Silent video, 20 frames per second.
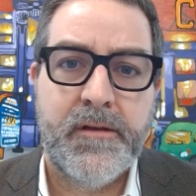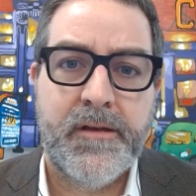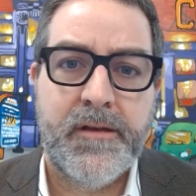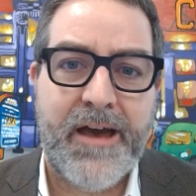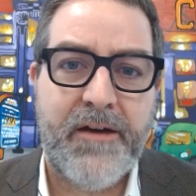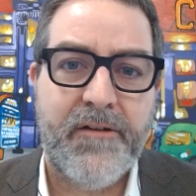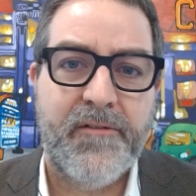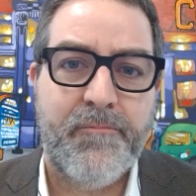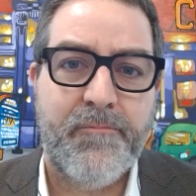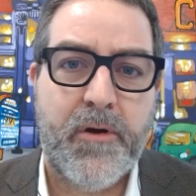
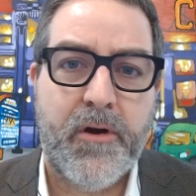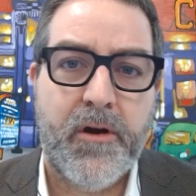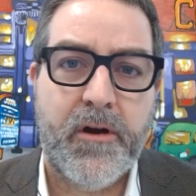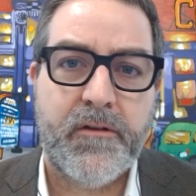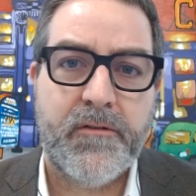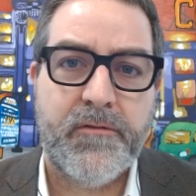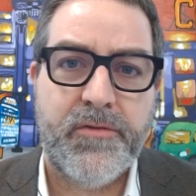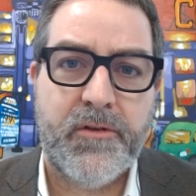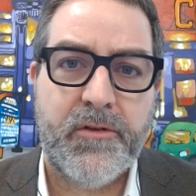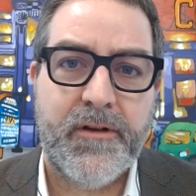of
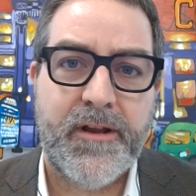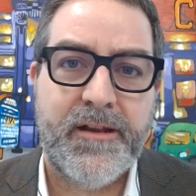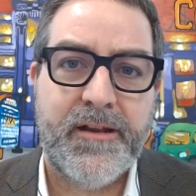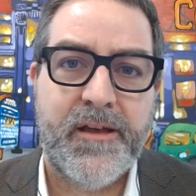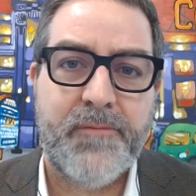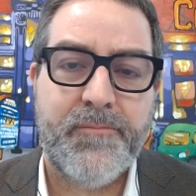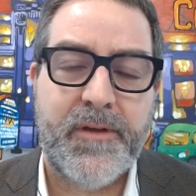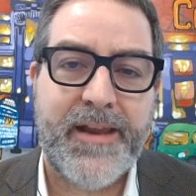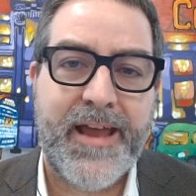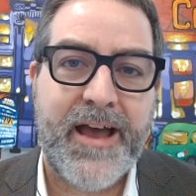parks, they're going to end
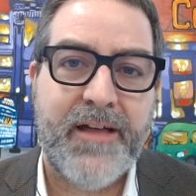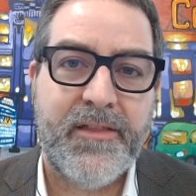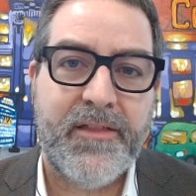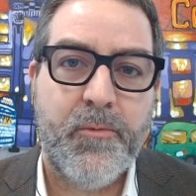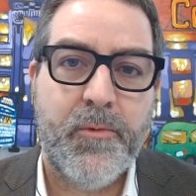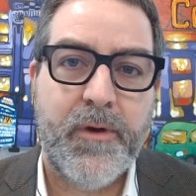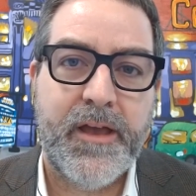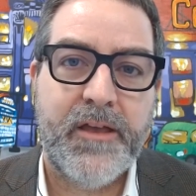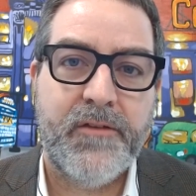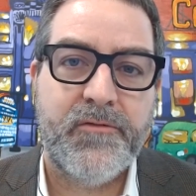up in
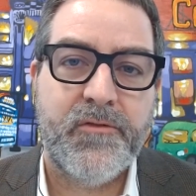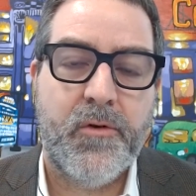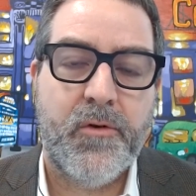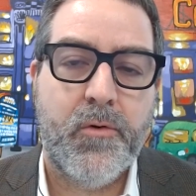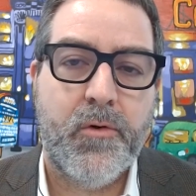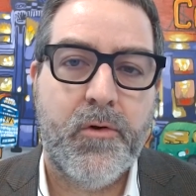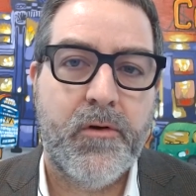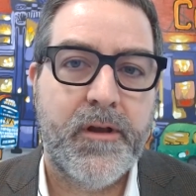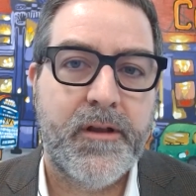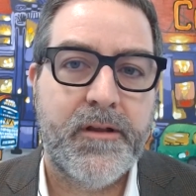alleyways
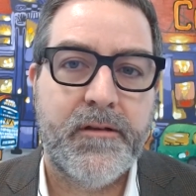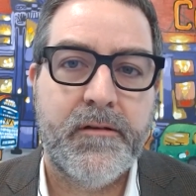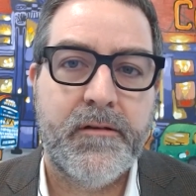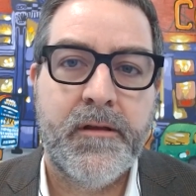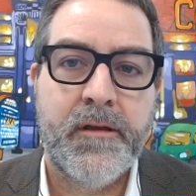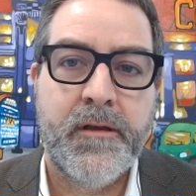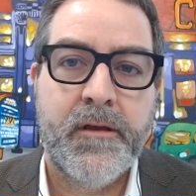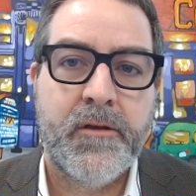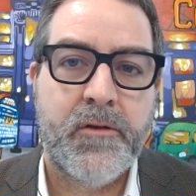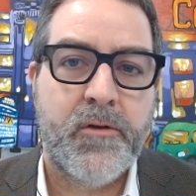or in
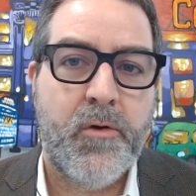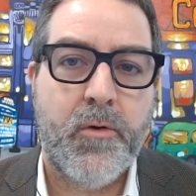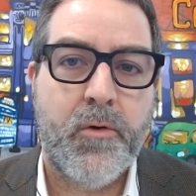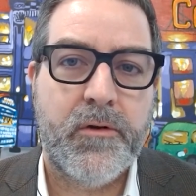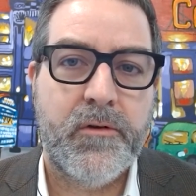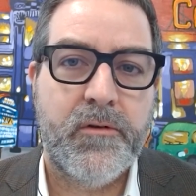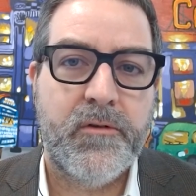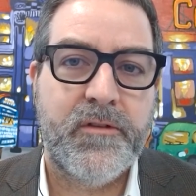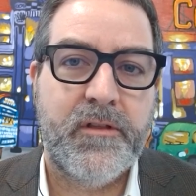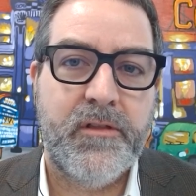
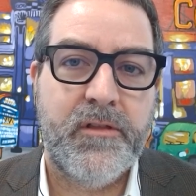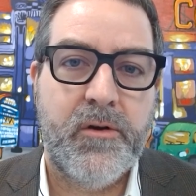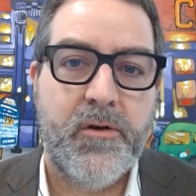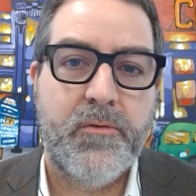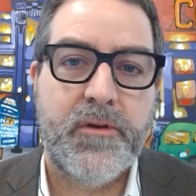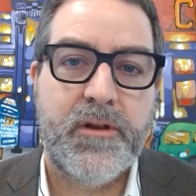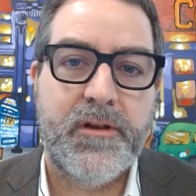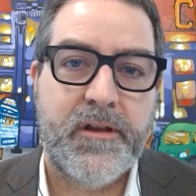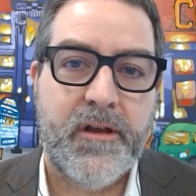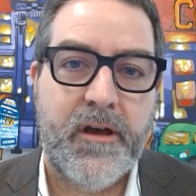corners
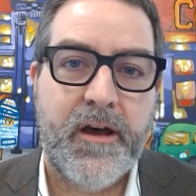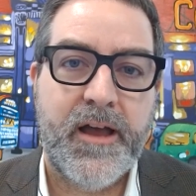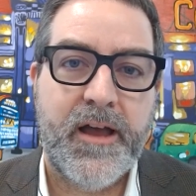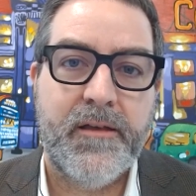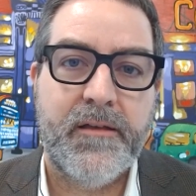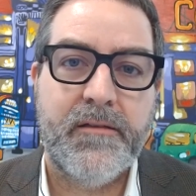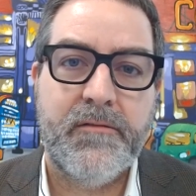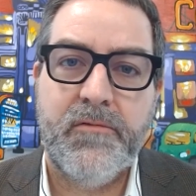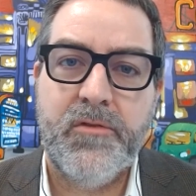alone and die.